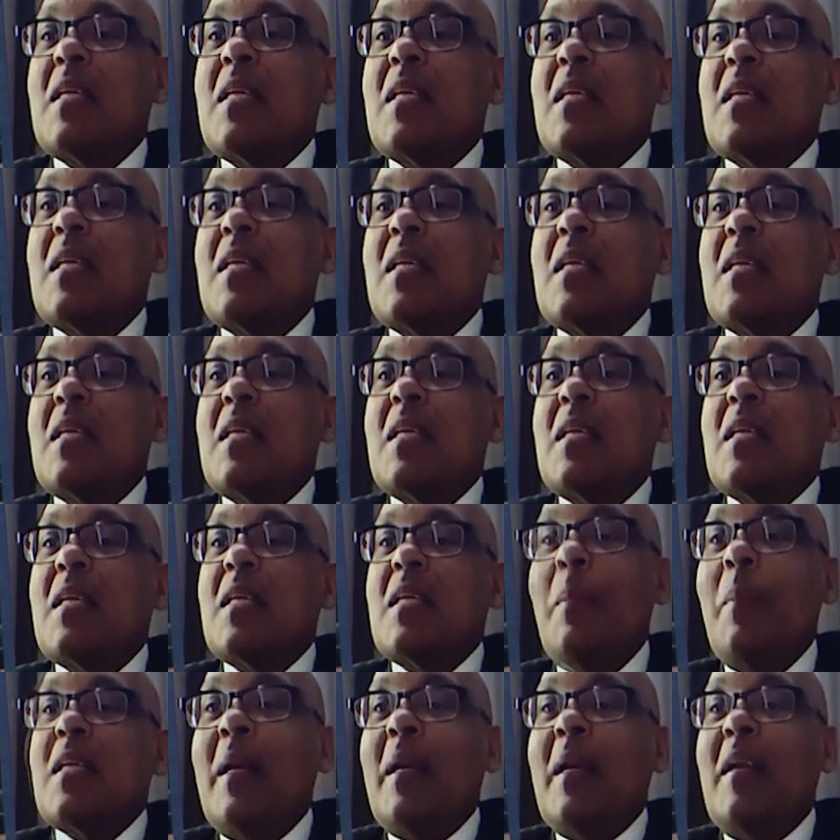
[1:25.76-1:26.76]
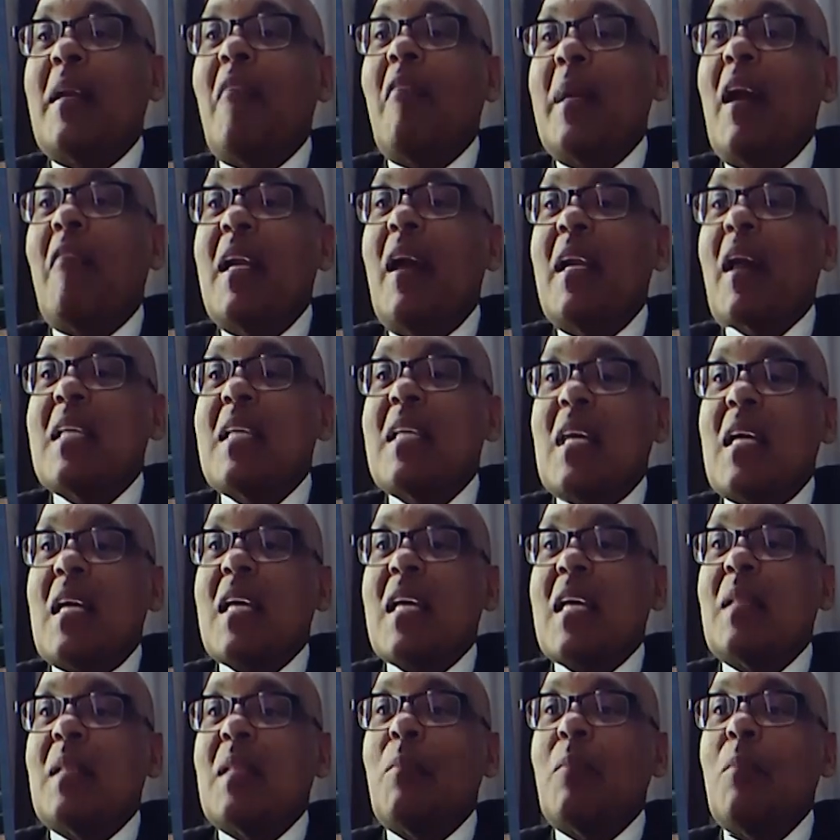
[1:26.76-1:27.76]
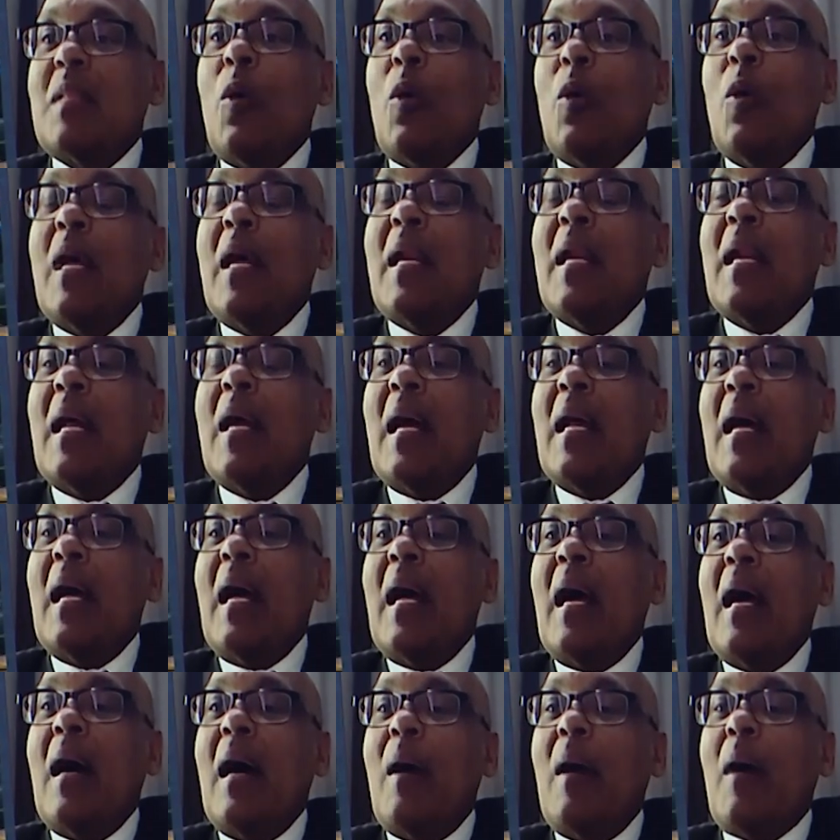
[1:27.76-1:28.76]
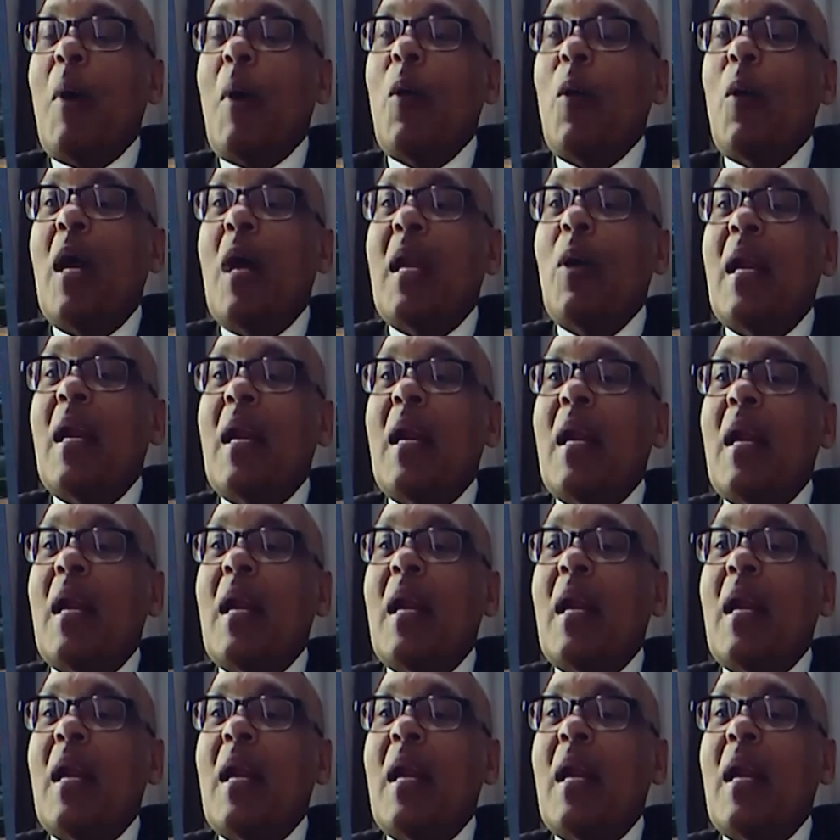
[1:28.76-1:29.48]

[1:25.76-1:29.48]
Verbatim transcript: Documentary. One is Azad Maulana, uh, Maulana and the other